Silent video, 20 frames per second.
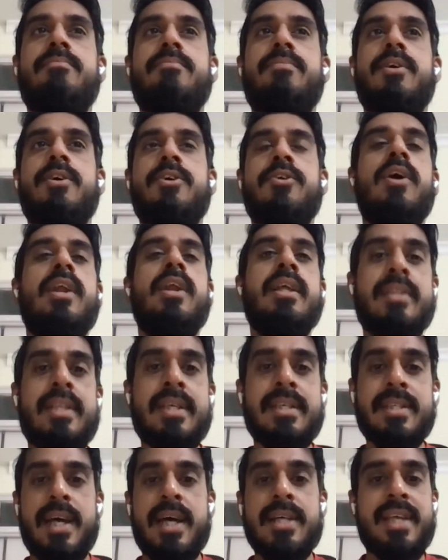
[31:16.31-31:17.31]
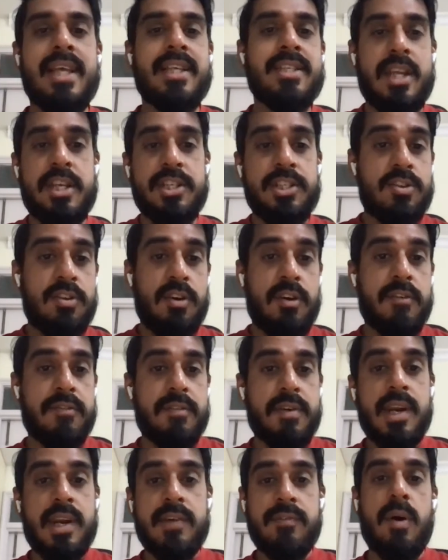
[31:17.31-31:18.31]
calling this as extension
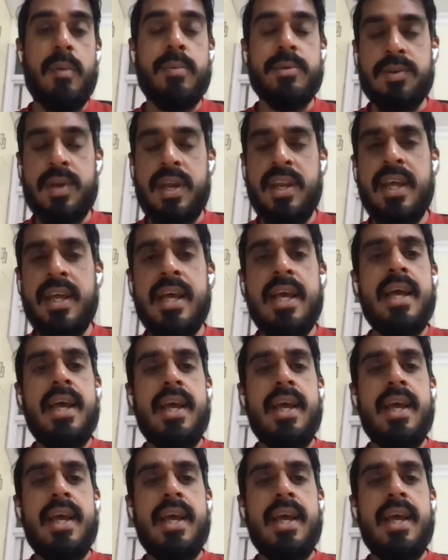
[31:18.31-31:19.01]
of DevOps, right?